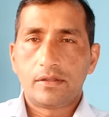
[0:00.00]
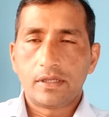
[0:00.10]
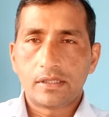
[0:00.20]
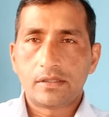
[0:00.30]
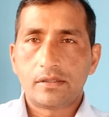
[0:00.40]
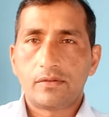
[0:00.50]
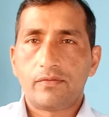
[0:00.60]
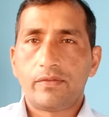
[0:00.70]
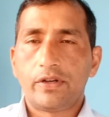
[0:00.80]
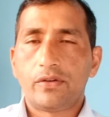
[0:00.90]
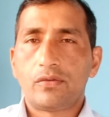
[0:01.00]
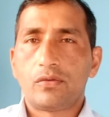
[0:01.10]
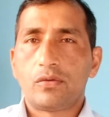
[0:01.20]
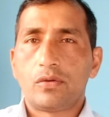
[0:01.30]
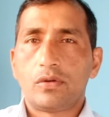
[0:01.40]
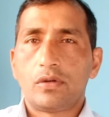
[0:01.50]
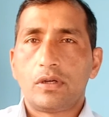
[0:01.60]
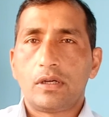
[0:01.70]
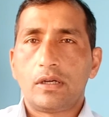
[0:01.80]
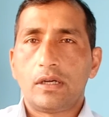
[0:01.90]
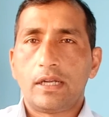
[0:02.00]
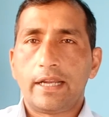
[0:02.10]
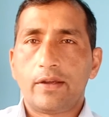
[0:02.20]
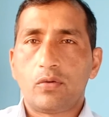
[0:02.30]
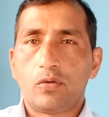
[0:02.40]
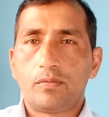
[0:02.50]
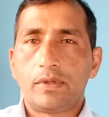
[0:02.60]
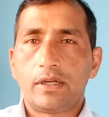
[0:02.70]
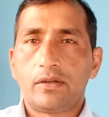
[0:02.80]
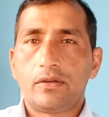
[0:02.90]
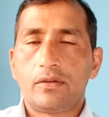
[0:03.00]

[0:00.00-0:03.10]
this video, and I hope that